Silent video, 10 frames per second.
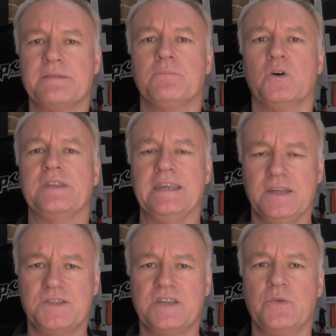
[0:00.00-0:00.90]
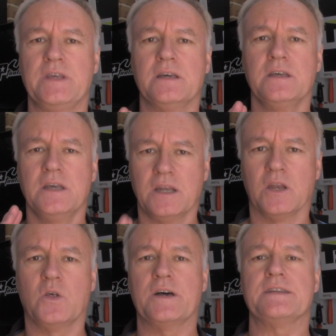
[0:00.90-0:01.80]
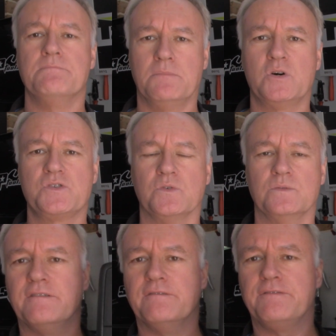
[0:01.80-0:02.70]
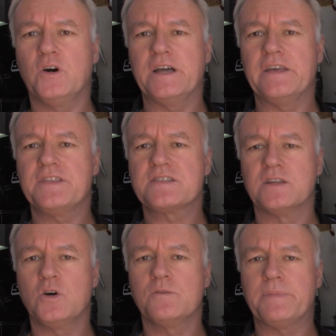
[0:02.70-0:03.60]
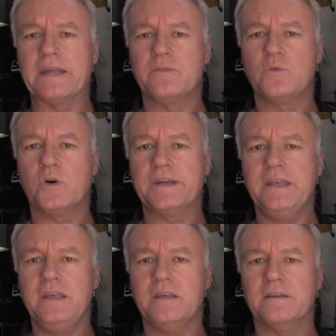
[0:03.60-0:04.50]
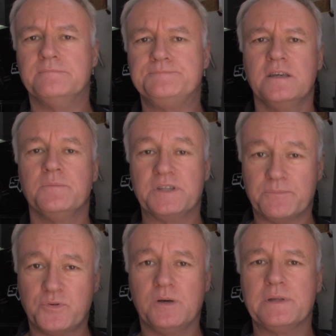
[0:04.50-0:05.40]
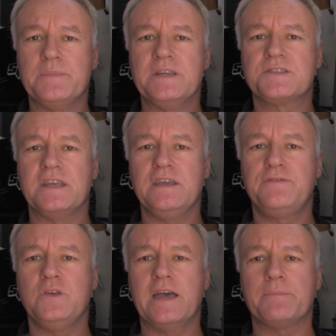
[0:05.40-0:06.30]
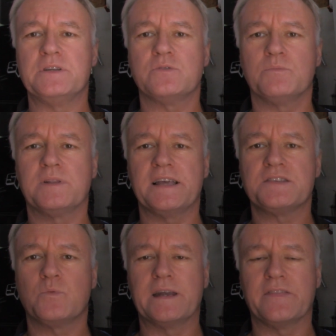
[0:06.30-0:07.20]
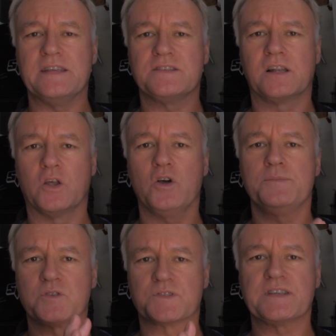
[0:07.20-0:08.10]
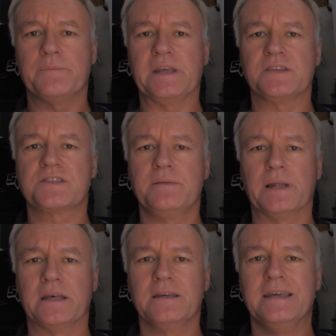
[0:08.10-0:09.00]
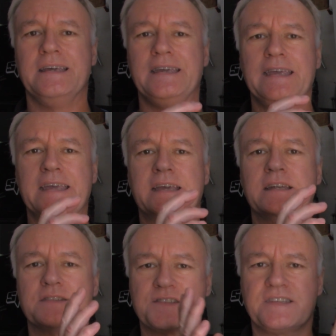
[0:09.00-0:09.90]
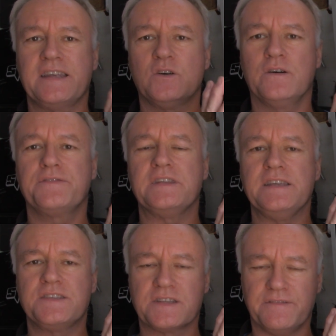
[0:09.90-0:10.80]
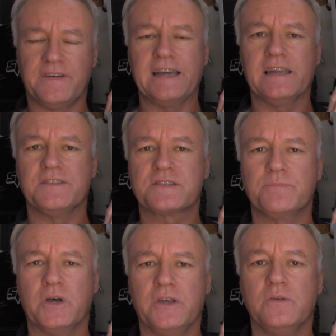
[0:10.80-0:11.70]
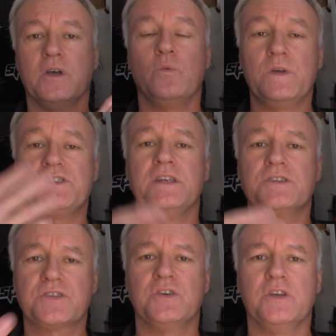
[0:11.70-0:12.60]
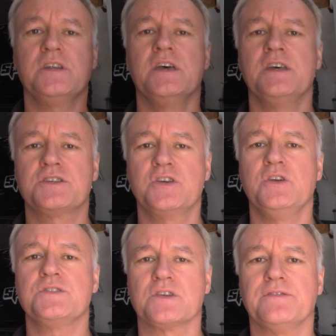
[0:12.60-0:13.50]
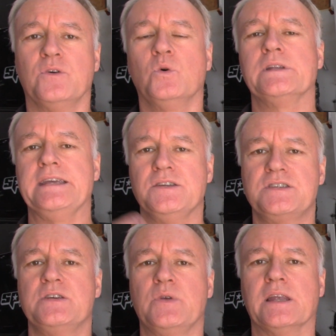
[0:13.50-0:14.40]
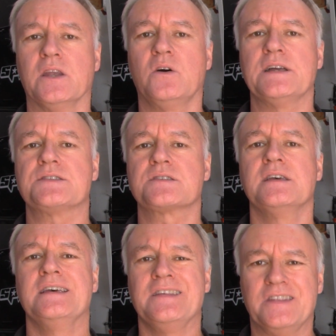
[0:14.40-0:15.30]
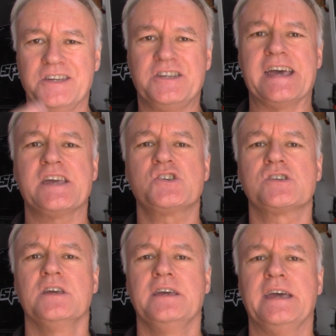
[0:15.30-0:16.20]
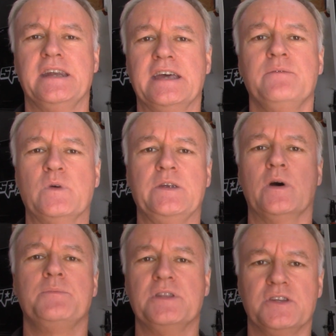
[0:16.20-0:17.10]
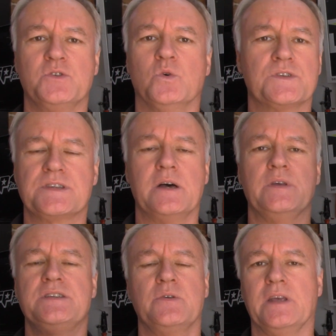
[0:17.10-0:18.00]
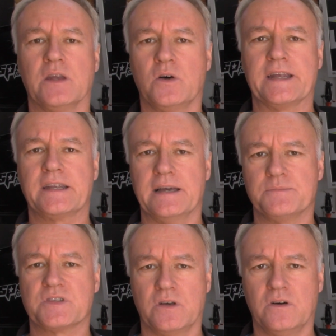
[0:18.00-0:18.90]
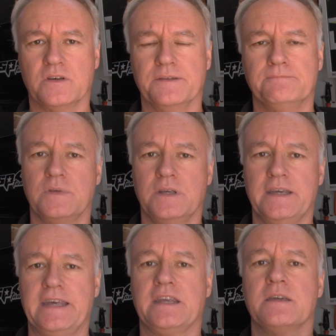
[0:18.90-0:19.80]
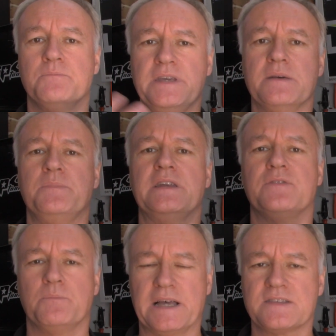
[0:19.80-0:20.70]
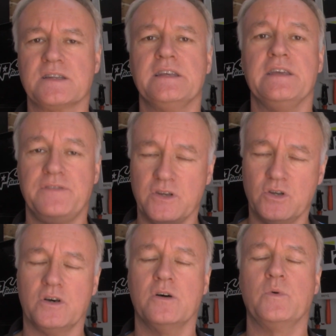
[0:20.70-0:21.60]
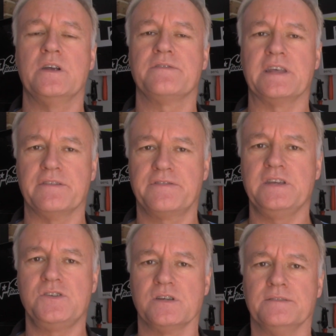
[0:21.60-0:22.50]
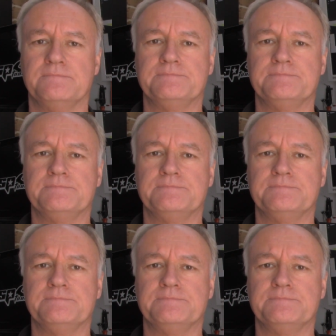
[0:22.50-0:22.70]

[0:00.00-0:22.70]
by the interior light module via this long button right here. But the problem is, if you happen to replace one of these globes or something similar, it can set off the surveillance mode, which in turn turns off all the interior lights, the dash, and even when you open the doors, no interior light comes on. And it can be a bit of a puzzler if you're not aware of that feature.